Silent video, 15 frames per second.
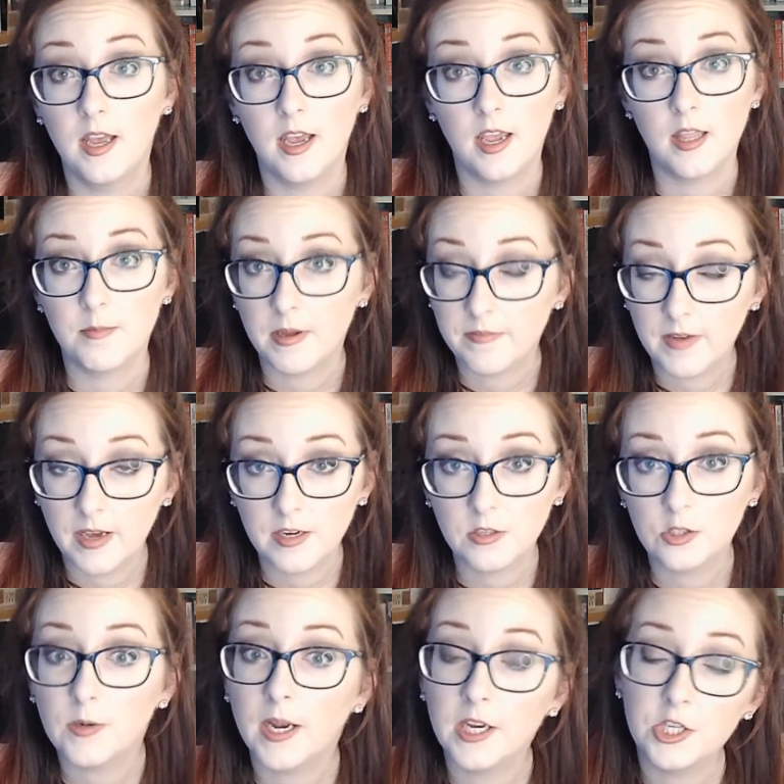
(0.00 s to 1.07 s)
And then my final
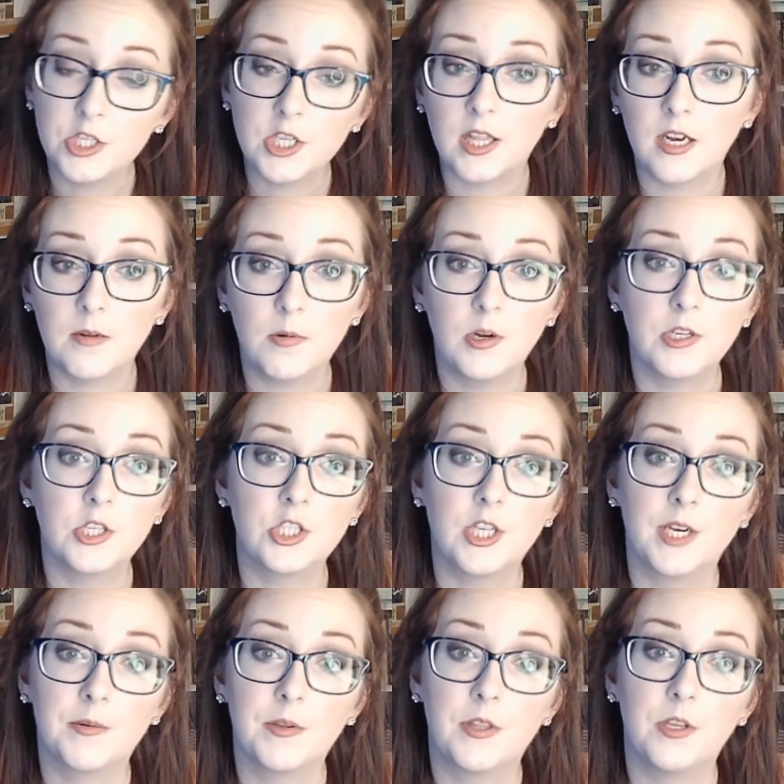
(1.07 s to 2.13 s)
strategy that I want to
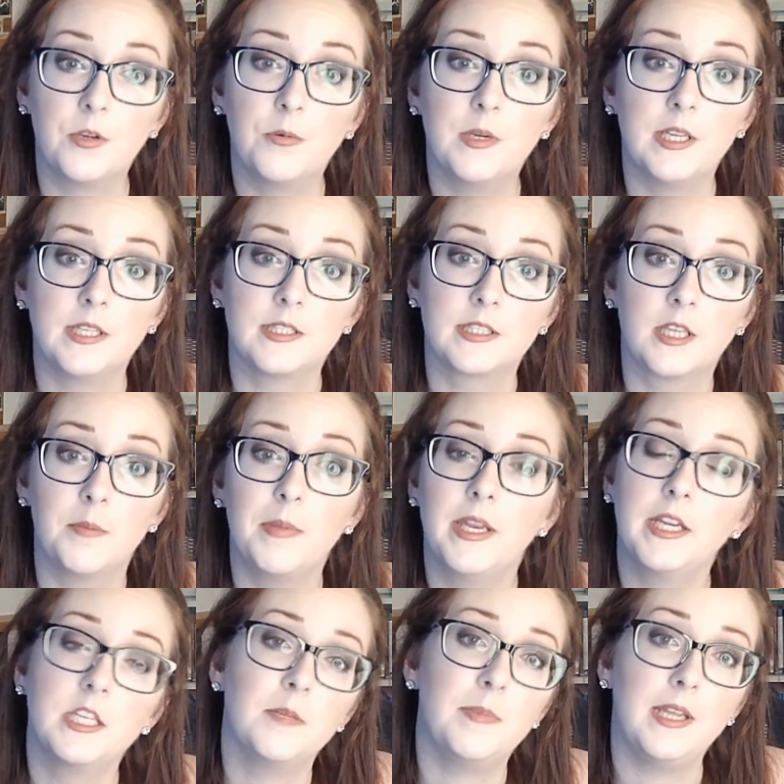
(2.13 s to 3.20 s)
share with you is
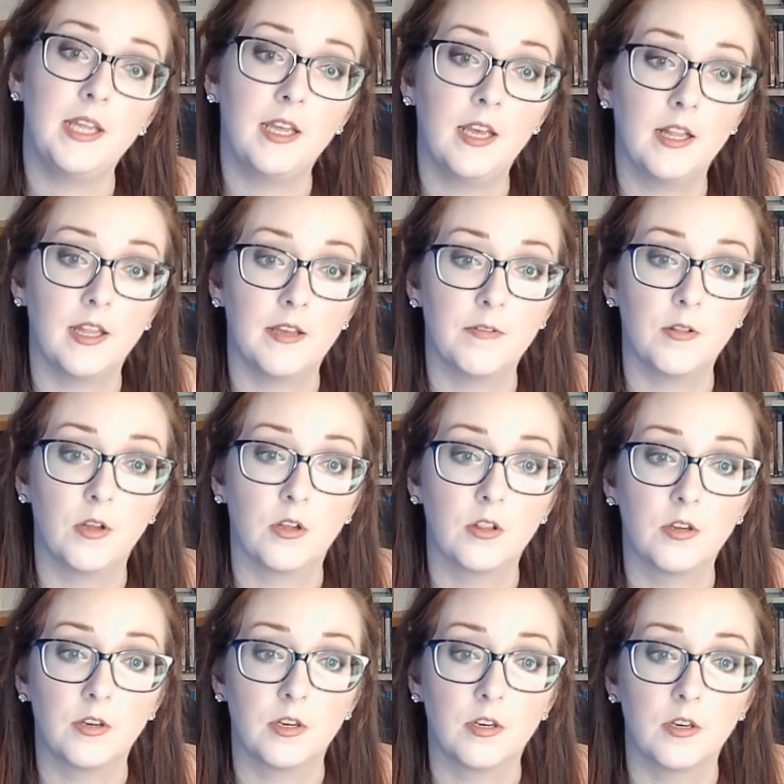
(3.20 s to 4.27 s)
committing to being a lifelong
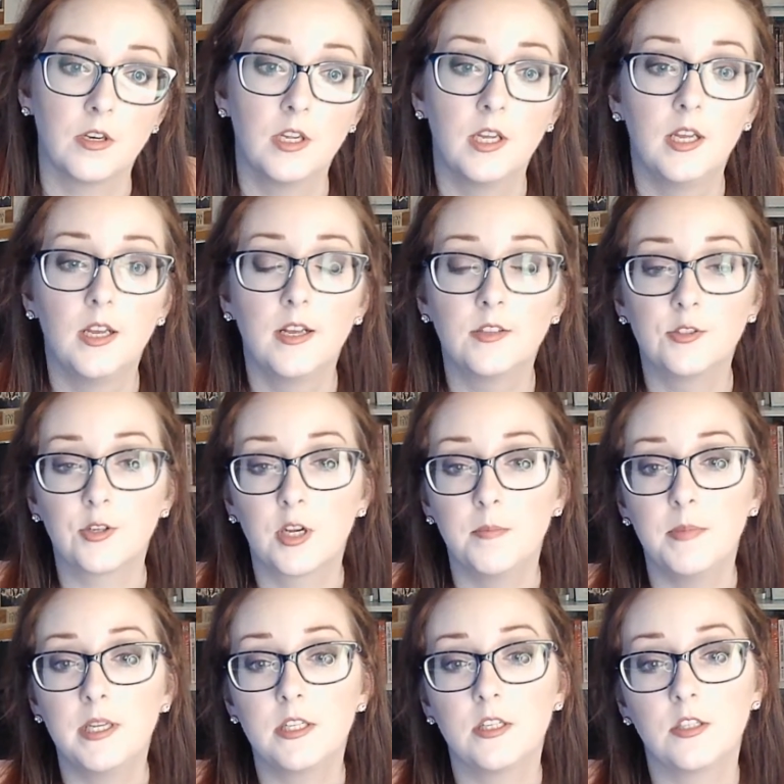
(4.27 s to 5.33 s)
learner. So
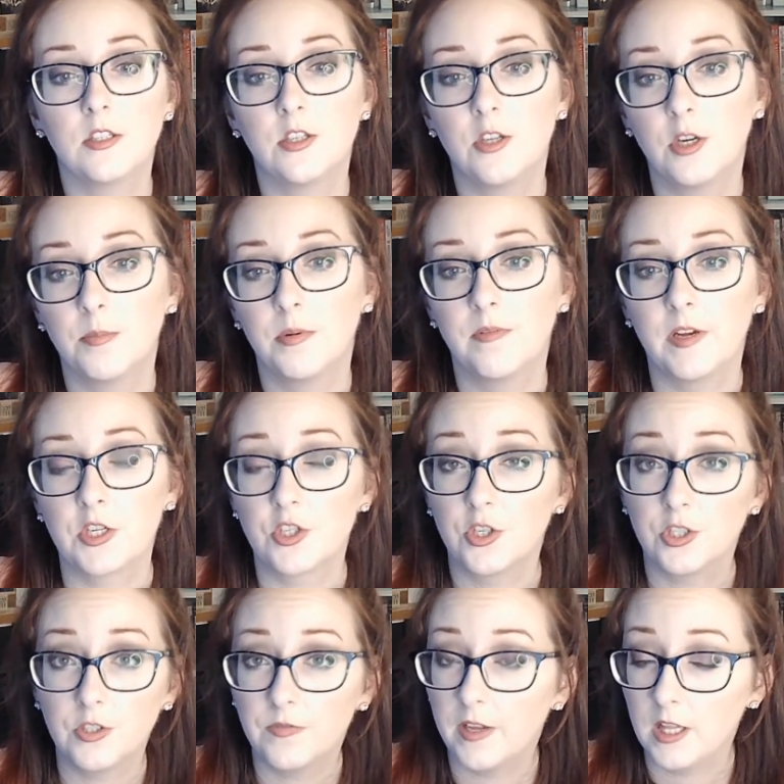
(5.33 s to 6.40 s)
commit to your professional
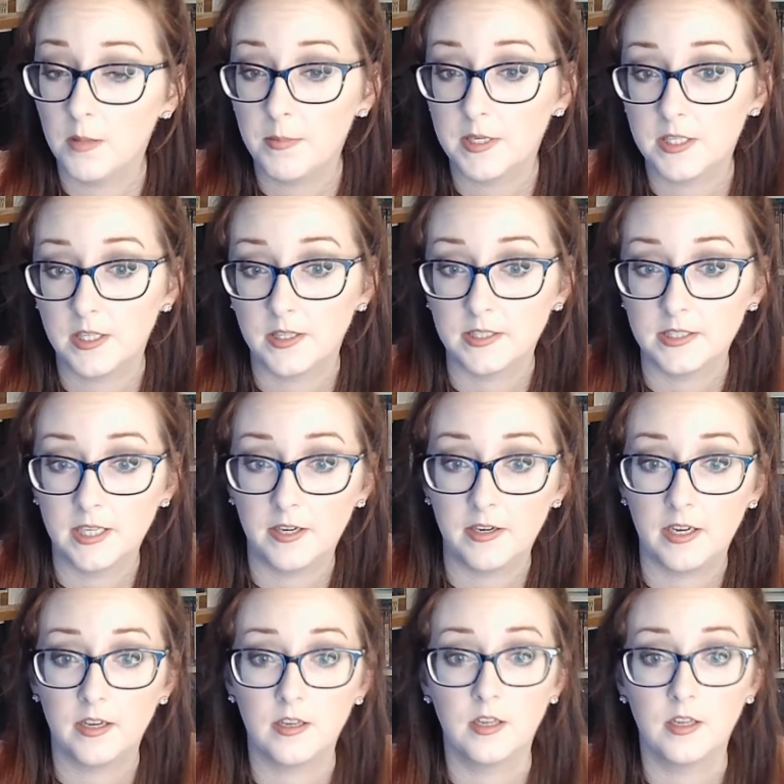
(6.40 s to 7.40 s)
development in this area.